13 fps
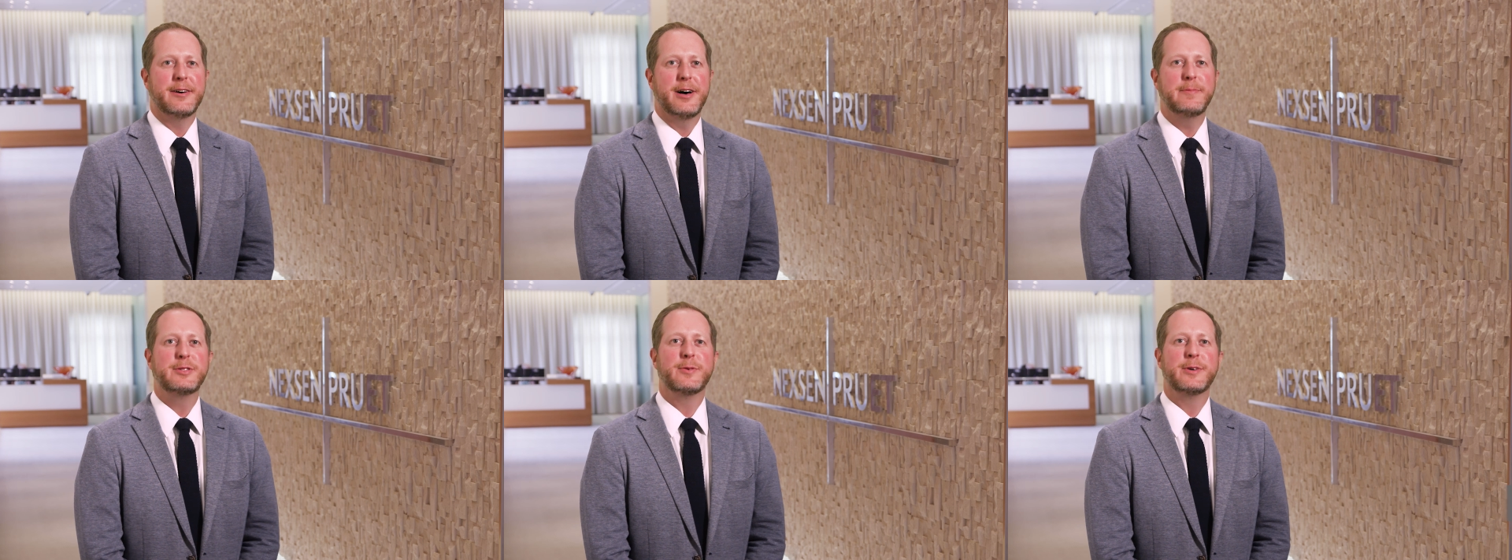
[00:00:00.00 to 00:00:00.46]

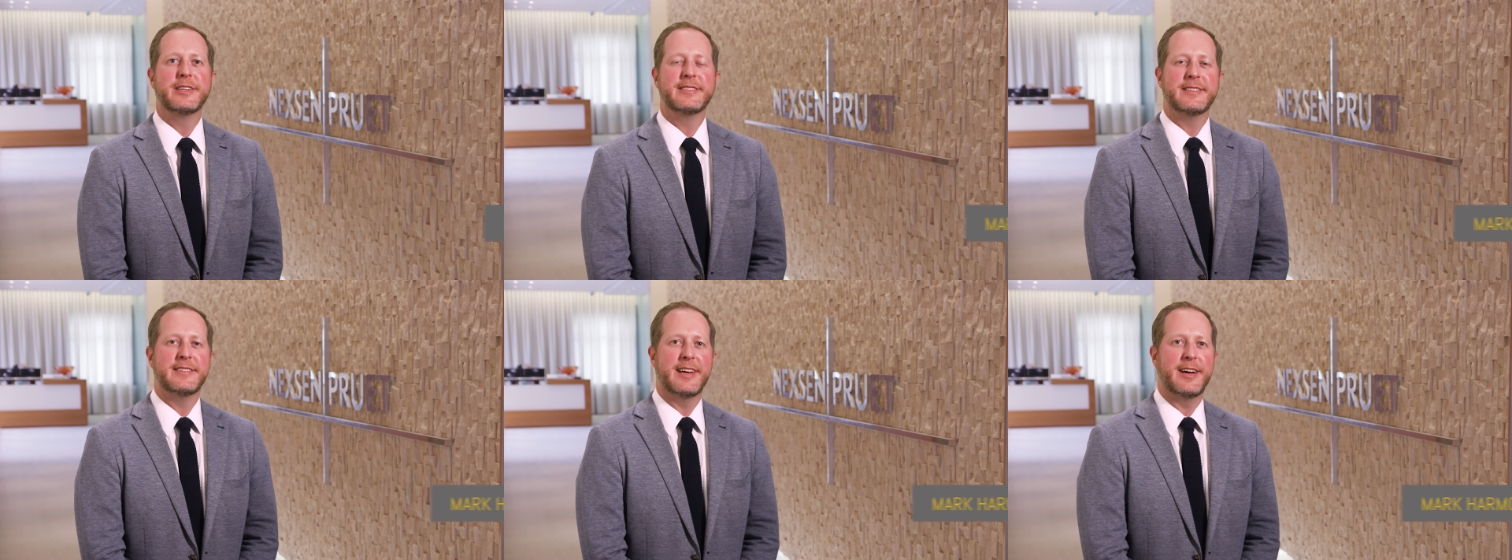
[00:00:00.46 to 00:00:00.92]

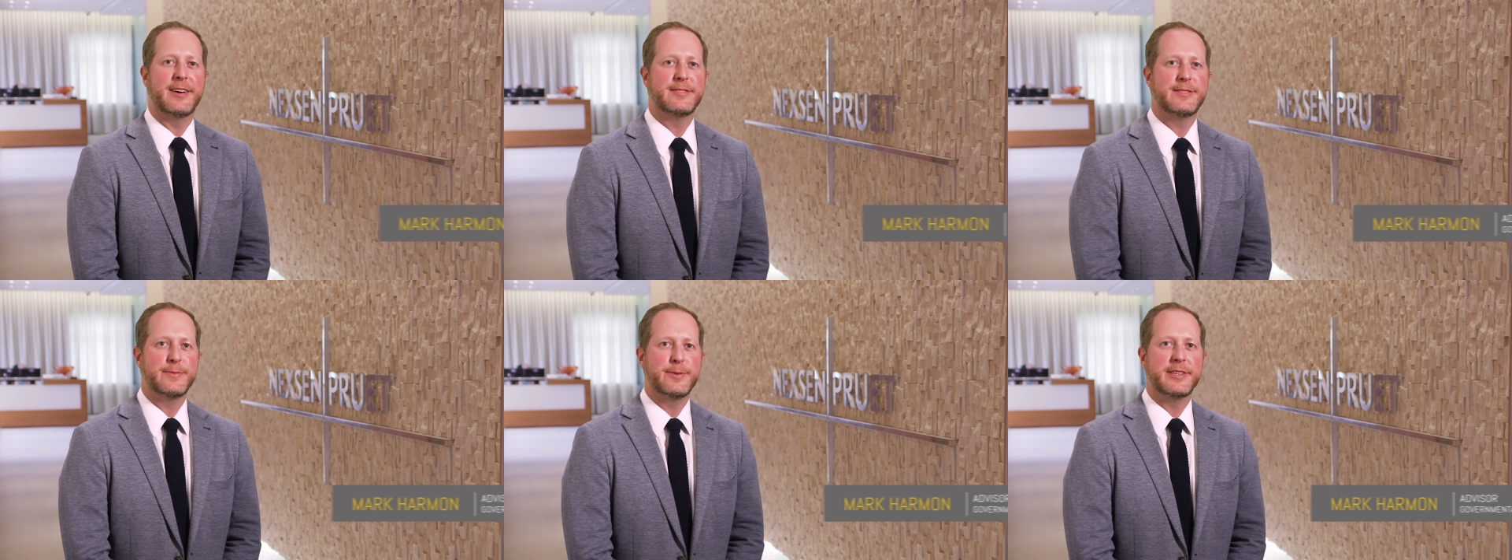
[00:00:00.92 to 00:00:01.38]
Upswings and
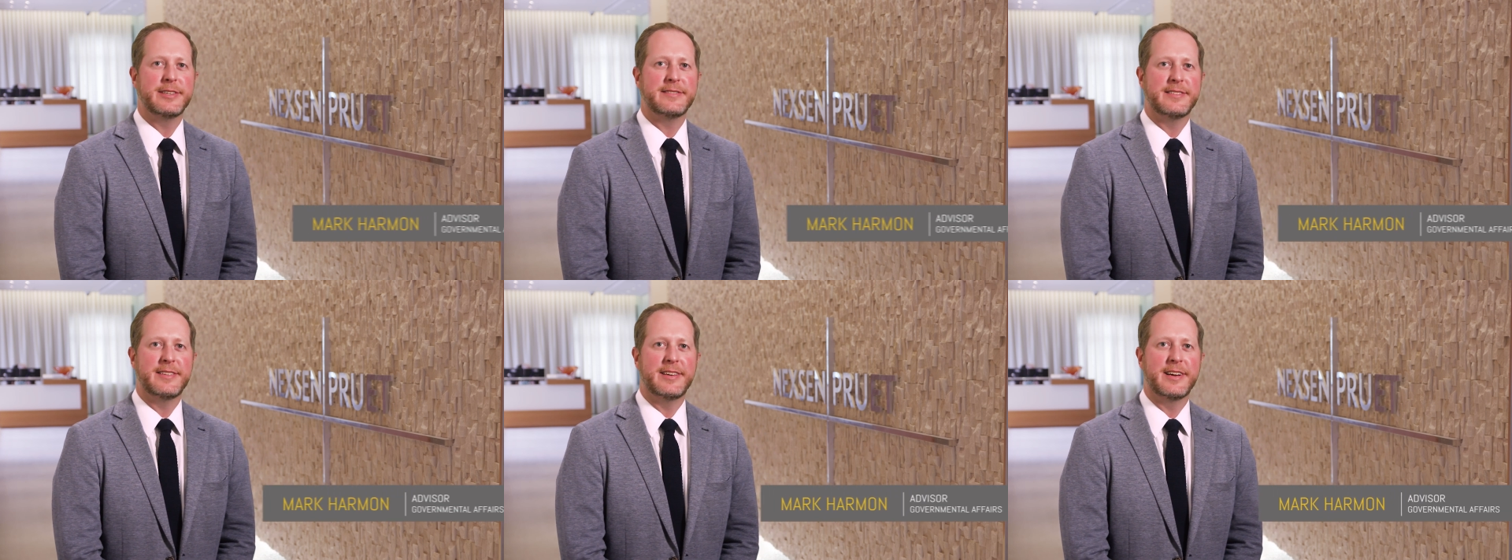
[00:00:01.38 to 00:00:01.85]

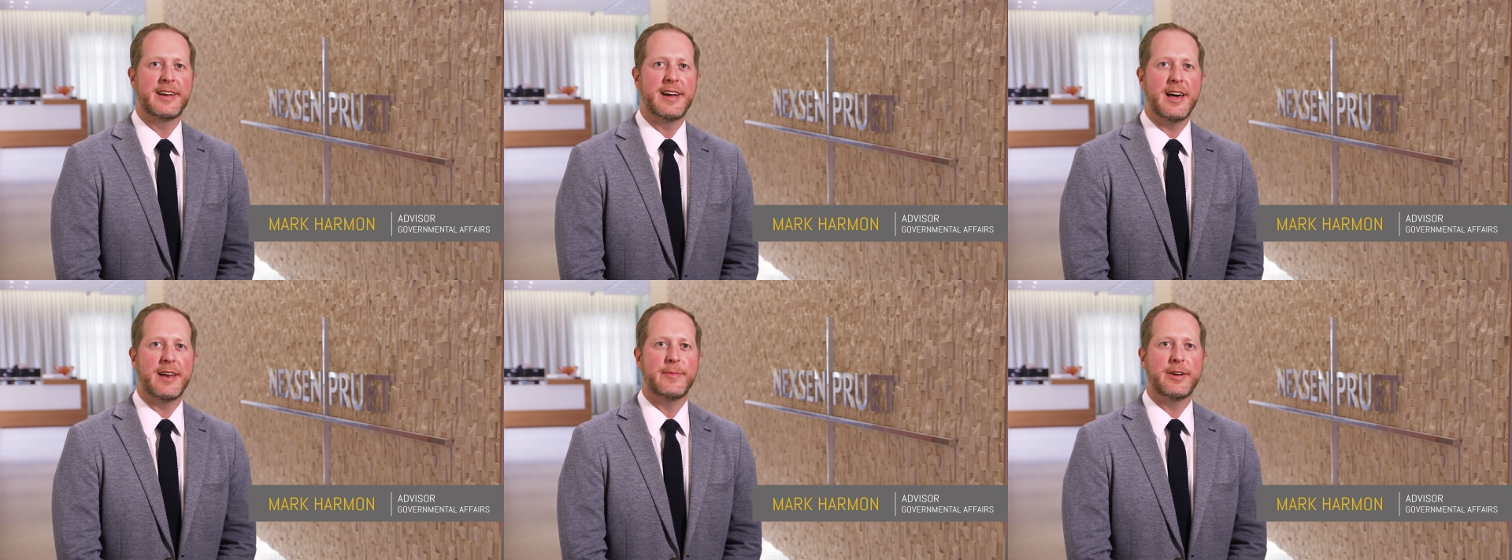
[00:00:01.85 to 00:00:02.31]
downswings in the
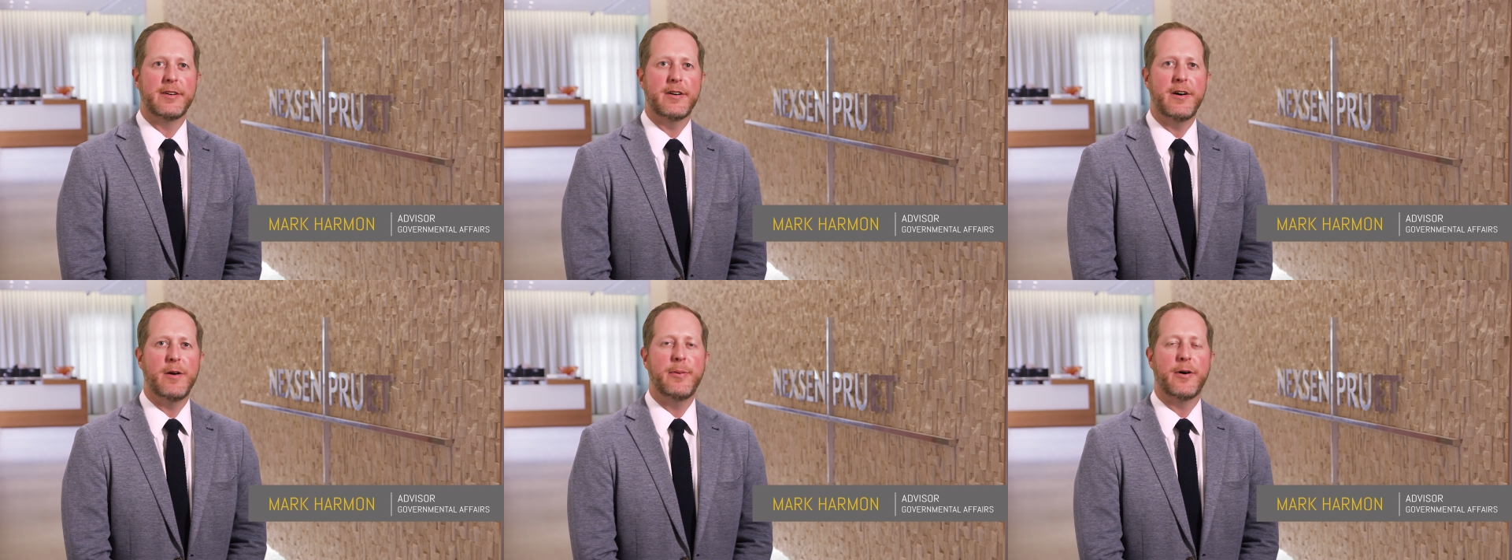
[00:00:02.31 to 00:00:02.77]
economy are
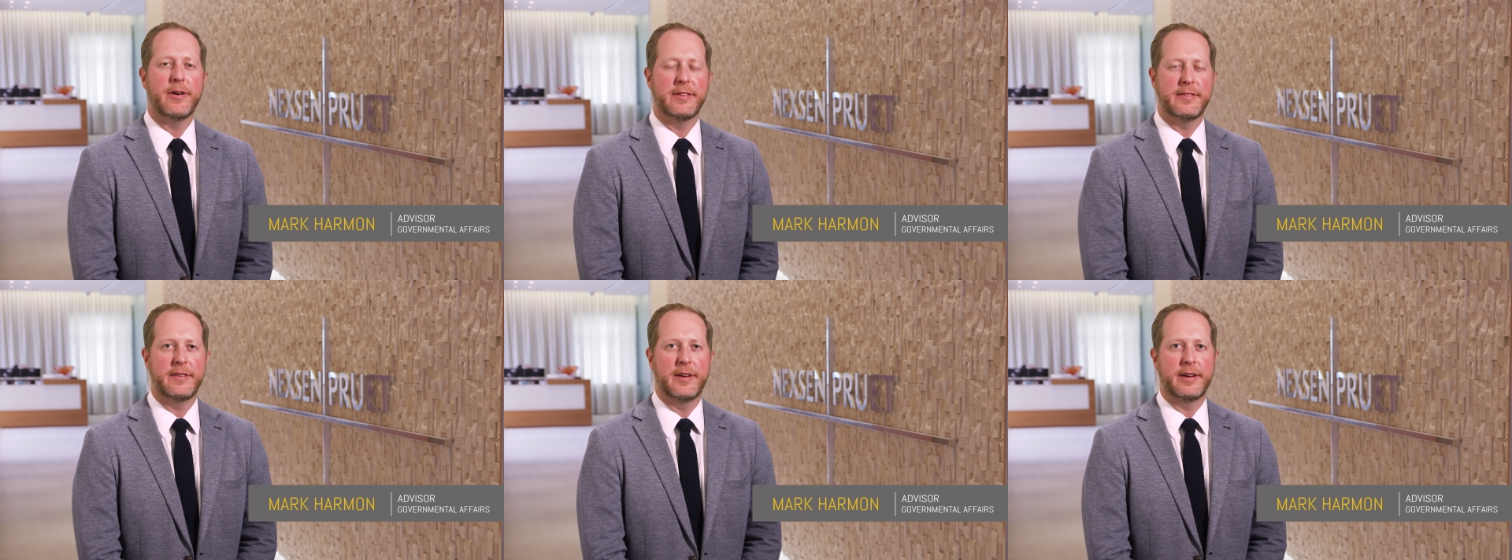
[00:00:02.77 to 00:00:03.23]
all part of
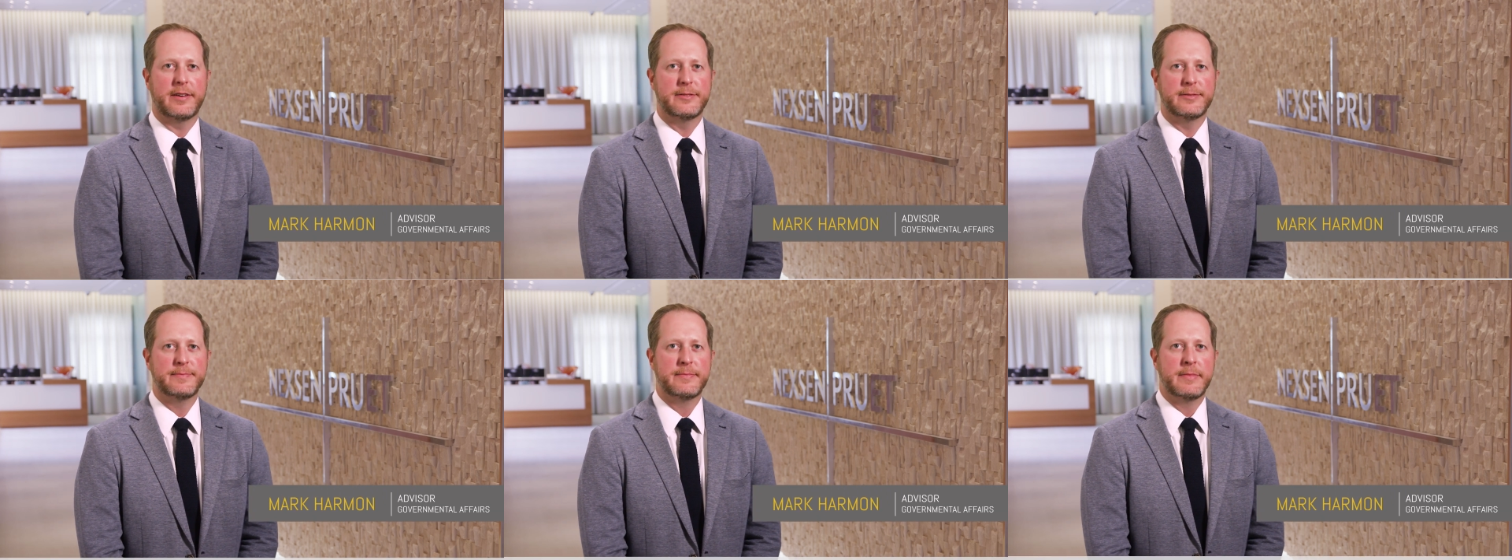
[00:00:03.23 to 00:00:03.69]
the cycle,